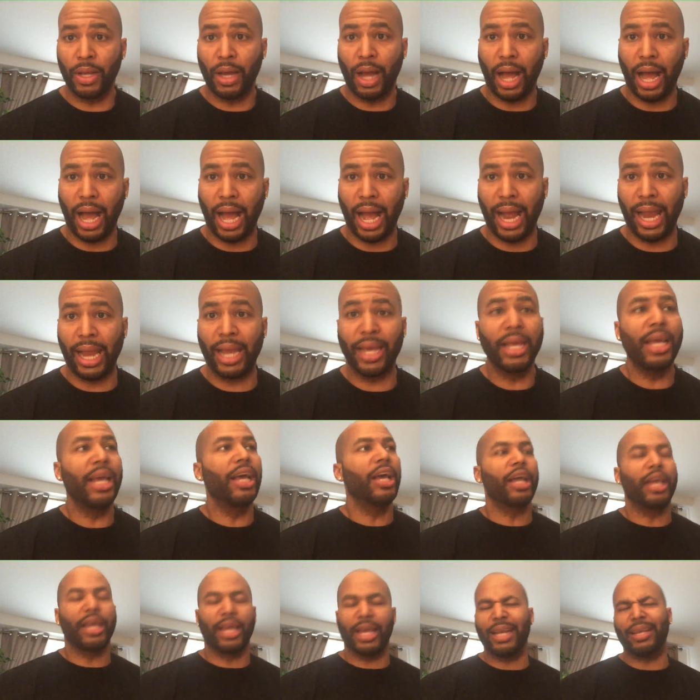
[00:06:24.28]
All right,
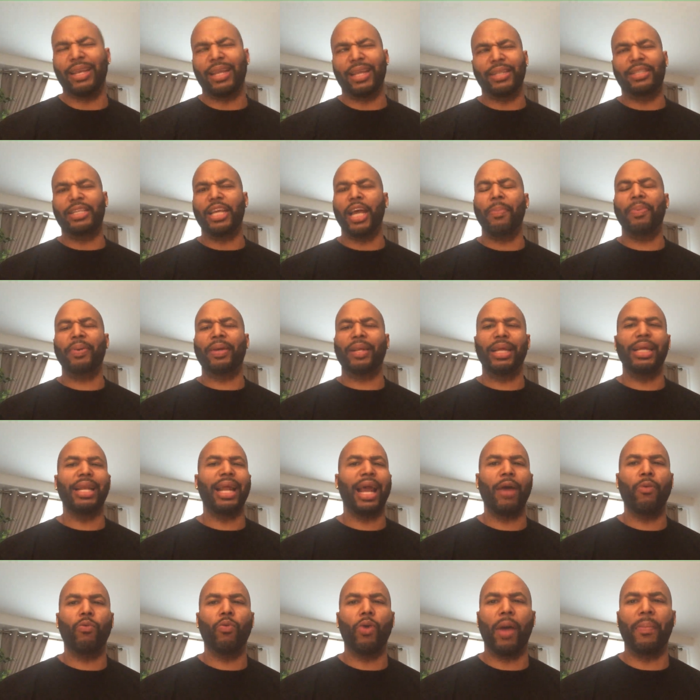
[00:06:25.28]
typically
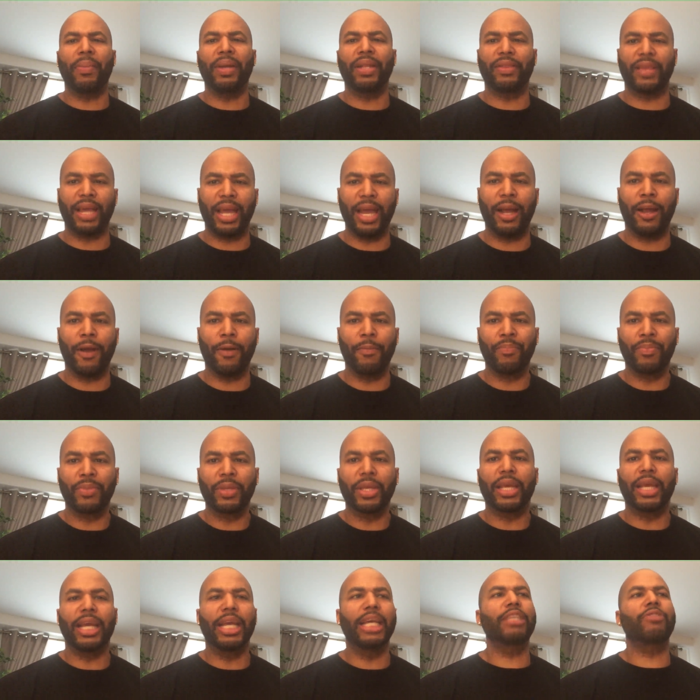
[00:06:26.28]
that woman there
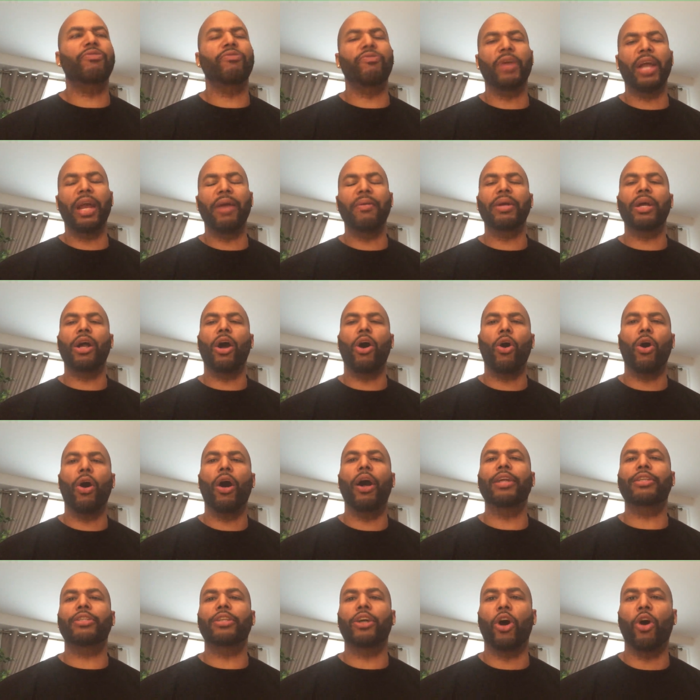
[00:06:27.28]
is very
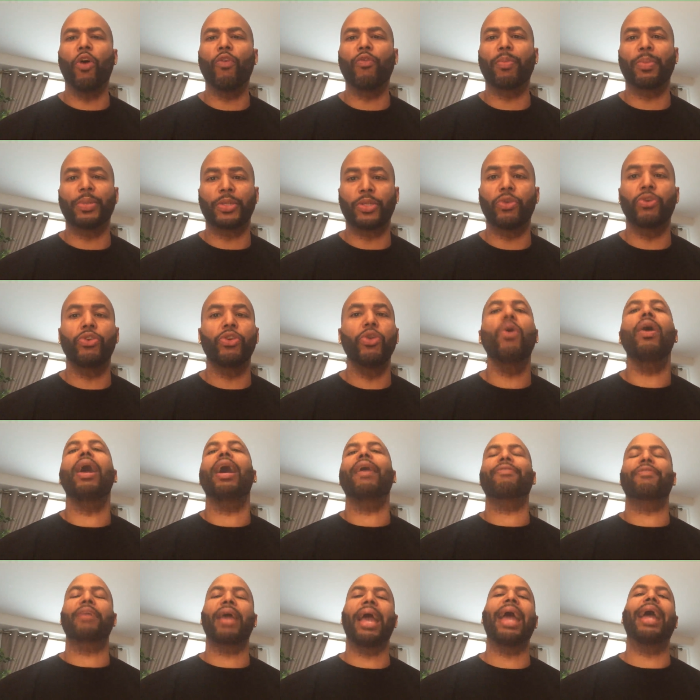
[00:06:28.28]
hard to over pursue. You
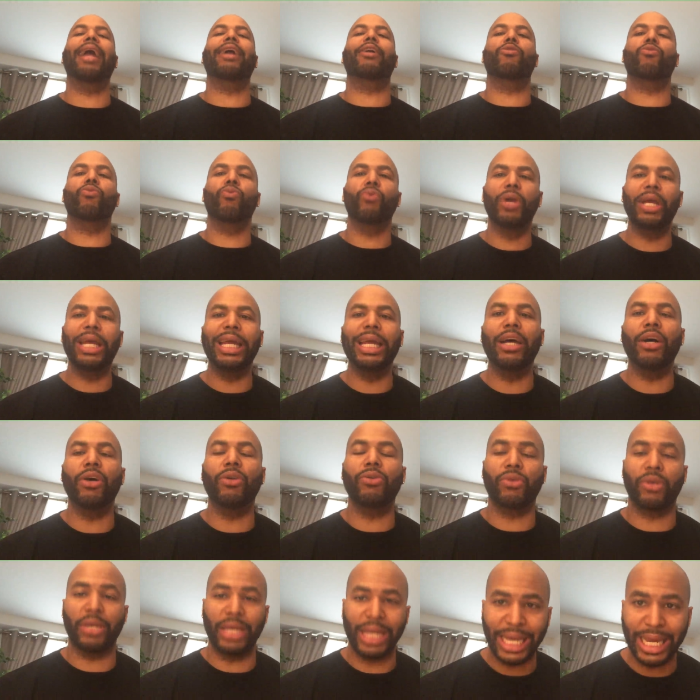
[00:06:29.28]
have to act real
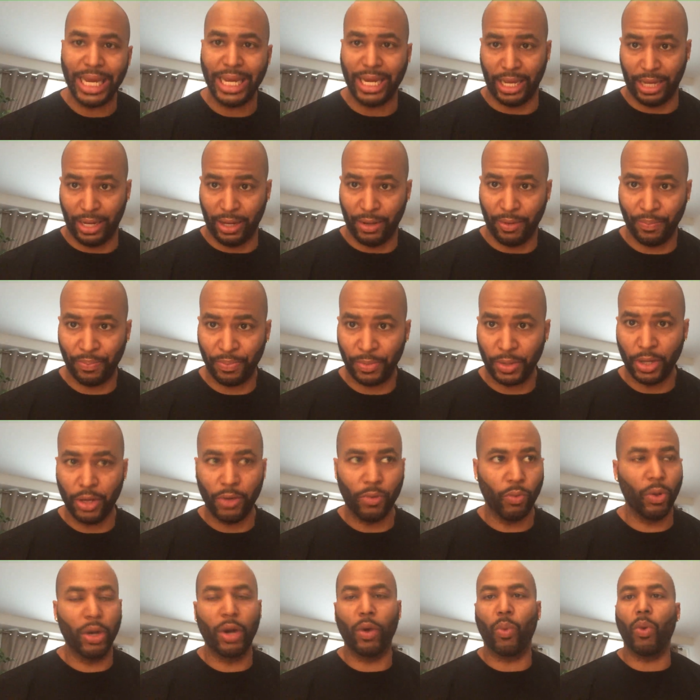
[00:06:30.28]
needy
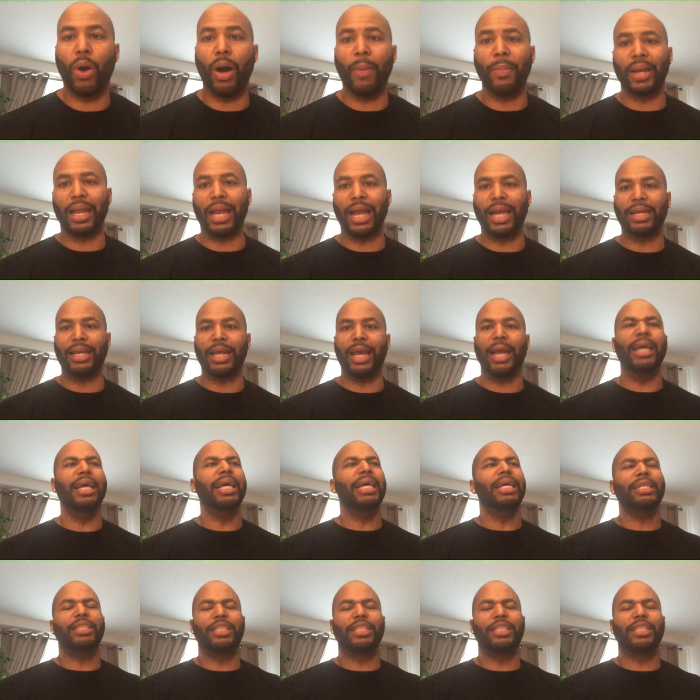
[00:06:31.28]
with a woman like that.